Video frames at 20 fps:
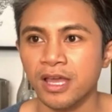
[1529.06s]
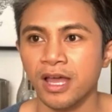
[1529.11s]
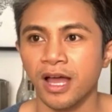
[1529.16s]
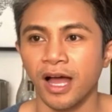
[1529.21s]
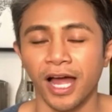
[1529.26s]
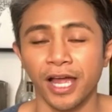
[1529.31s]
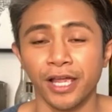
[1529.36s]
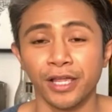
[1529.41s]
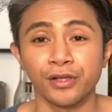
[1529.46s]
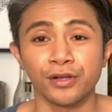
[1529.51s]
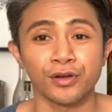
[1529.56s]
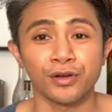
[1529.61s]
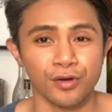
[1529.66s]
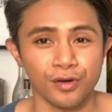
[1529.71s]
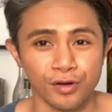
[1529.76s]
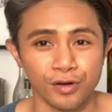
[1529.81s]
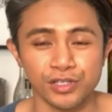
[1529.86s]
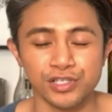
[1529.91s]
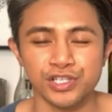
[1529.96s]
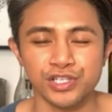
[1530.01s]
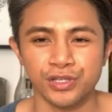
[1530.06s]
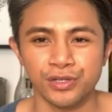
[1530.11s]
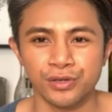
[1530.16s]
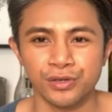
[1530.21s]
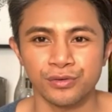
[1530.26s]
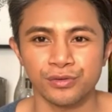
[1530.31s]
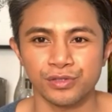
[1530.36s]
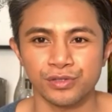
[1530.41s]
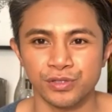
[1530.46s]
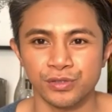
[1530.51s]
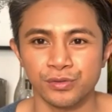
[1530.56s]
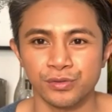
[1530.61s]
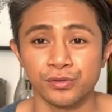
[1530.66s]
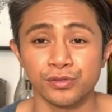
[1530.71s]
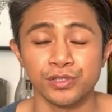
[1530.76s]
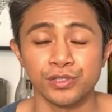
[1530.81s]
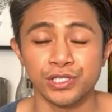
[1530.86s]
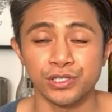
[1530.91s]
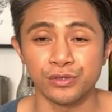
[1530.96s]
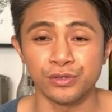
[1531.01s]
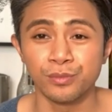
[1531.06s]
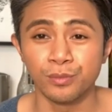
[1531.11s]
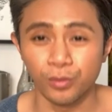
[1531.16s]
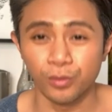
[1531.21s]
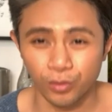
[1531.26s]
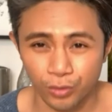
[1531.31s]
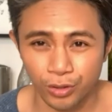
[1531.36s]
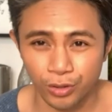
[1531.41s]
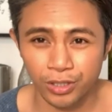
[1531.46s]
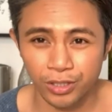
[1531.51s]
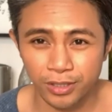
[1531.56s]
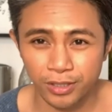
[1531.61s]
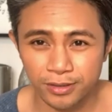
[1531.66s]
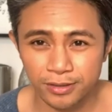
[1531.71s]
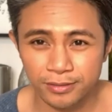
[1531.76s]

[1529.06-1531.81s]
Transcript: I encourage you to do more.